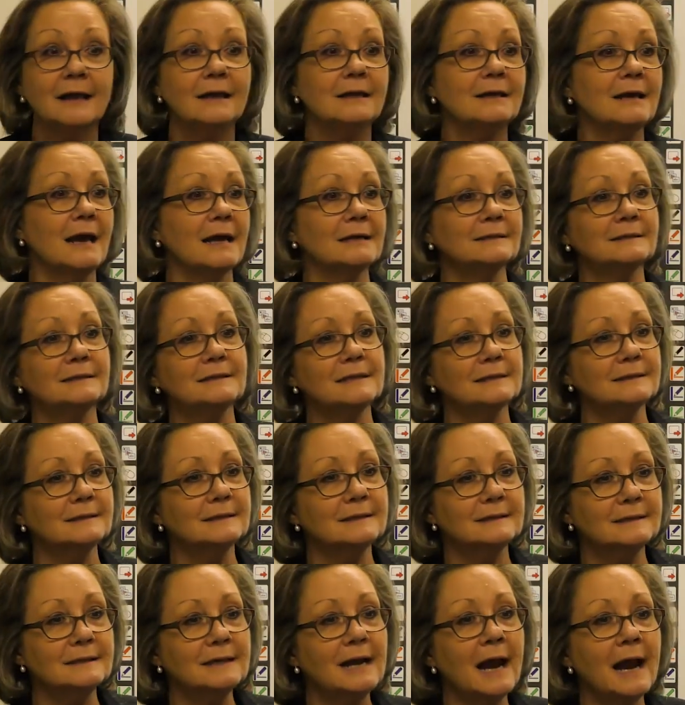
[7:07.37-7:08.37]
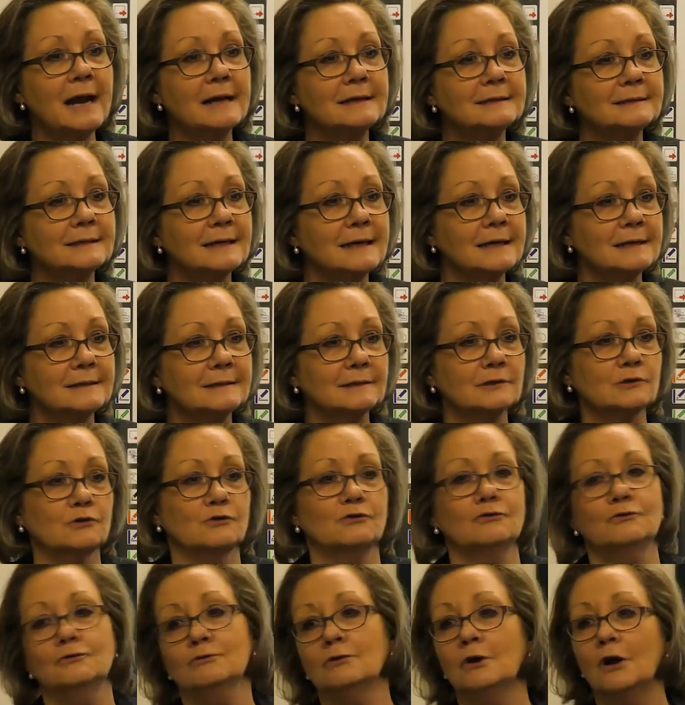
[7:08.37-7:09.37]
Yes, this is an ACE
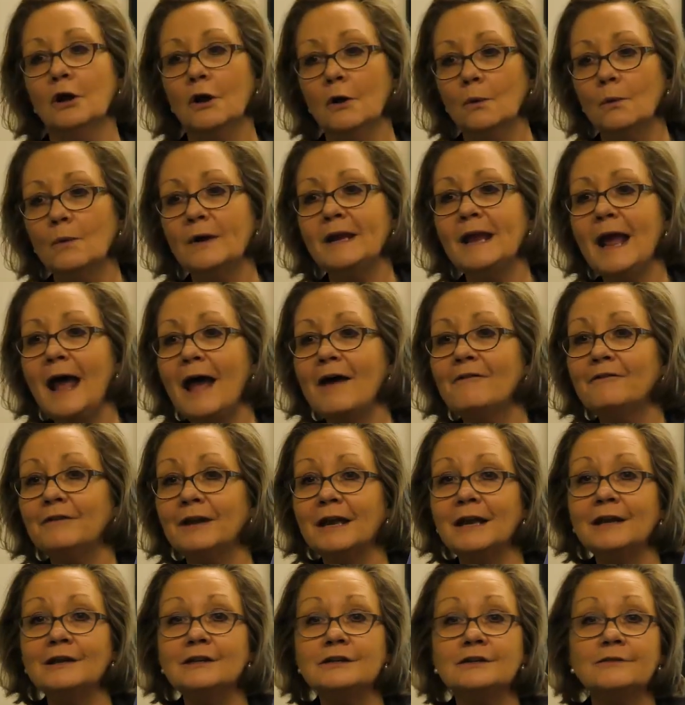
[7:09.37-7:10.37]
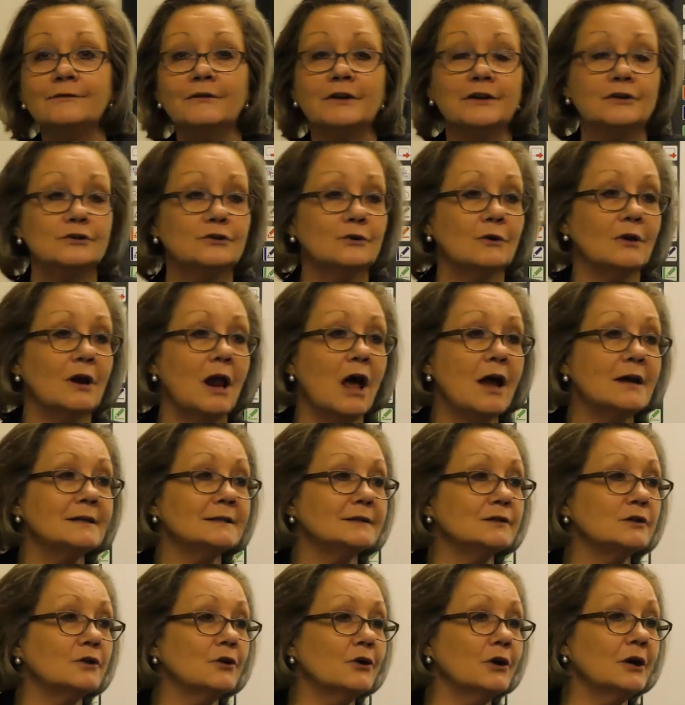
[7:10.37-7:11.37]
school. We have
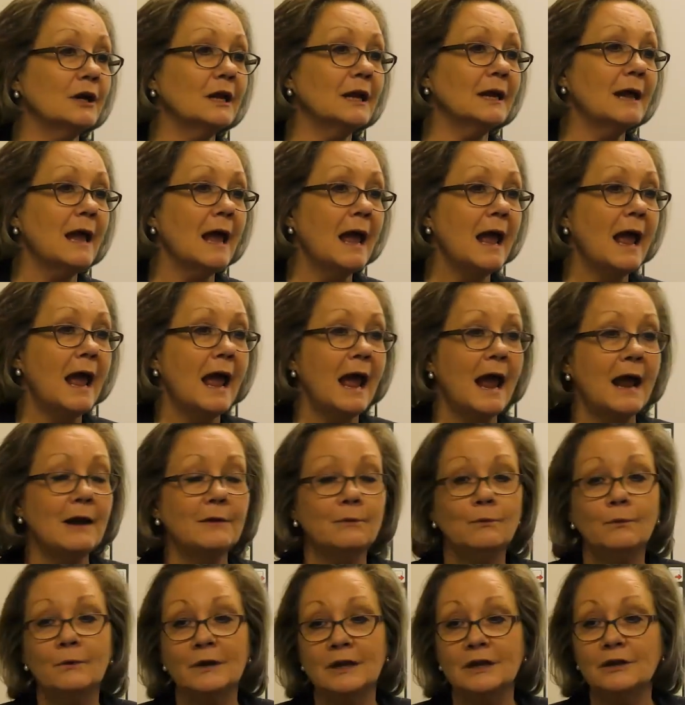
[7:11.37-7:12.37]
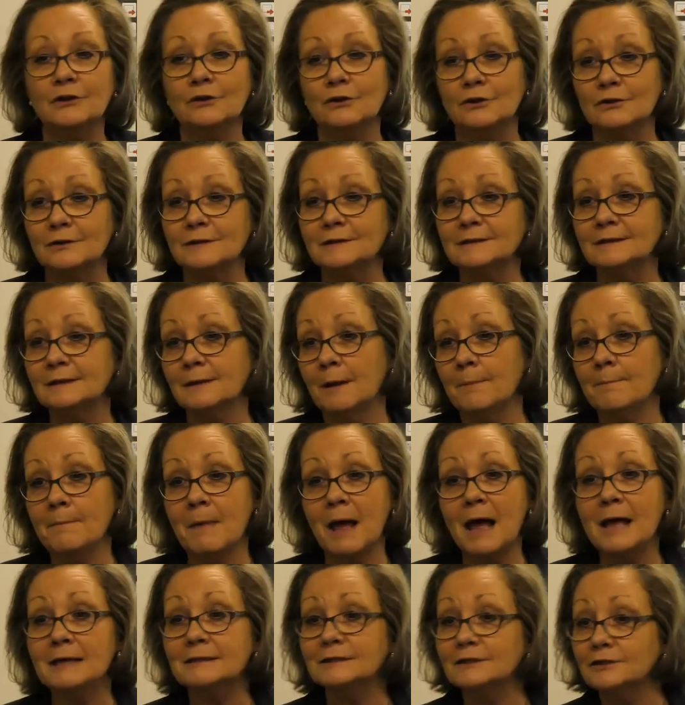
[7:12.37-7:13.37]
individualised learning and we use a
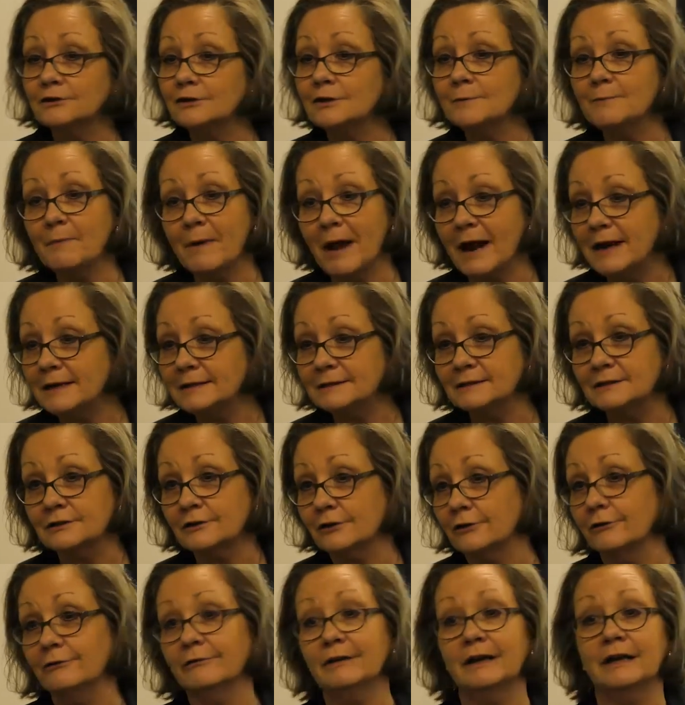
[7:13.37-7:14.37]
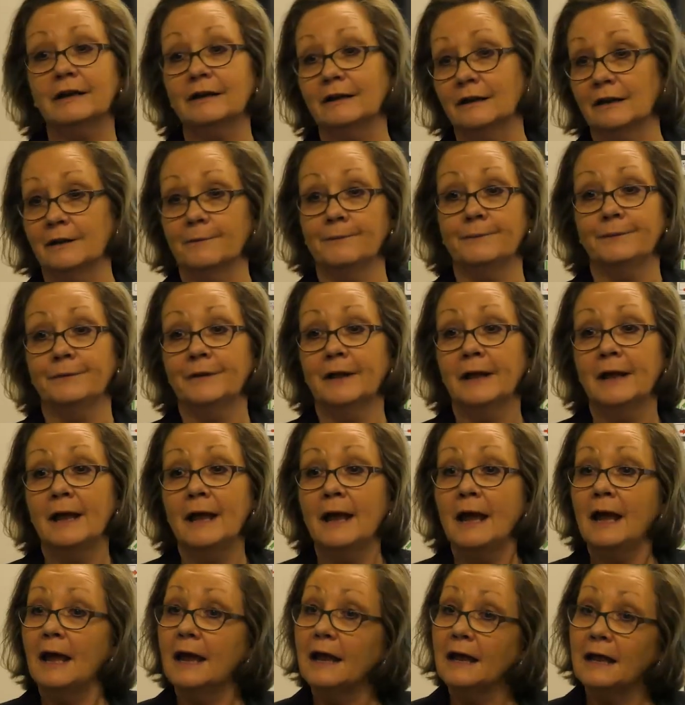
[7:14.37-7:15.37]
mastery-based curriculum.
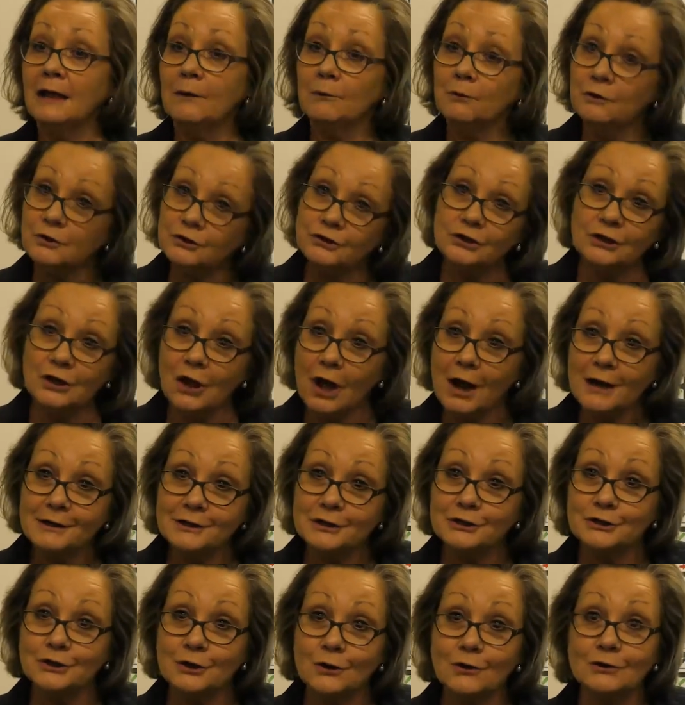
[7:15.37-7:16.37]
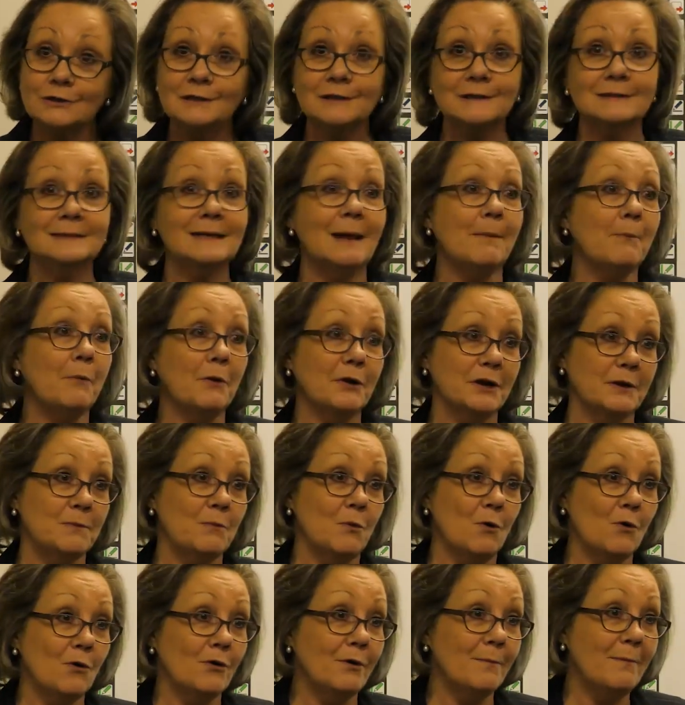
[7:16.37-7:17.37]
Would you like to talk to somebody
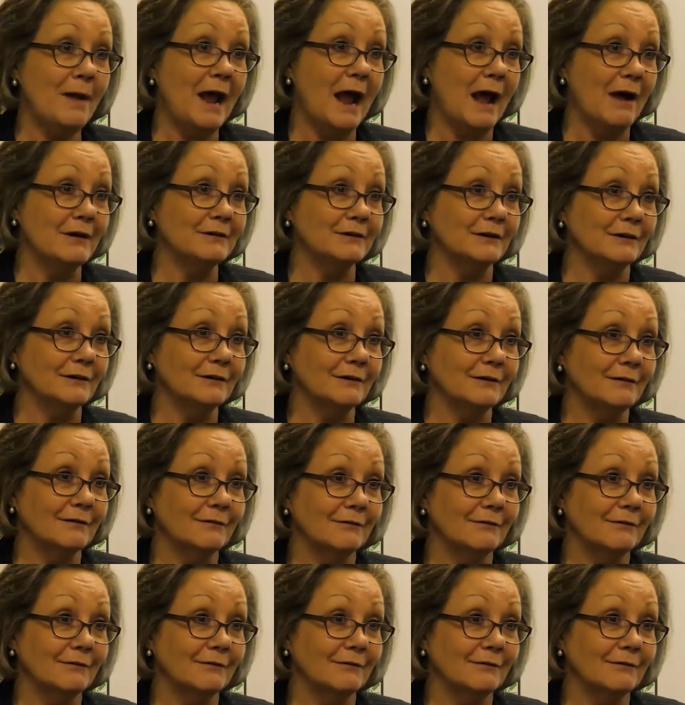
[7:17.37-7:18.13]
more about it?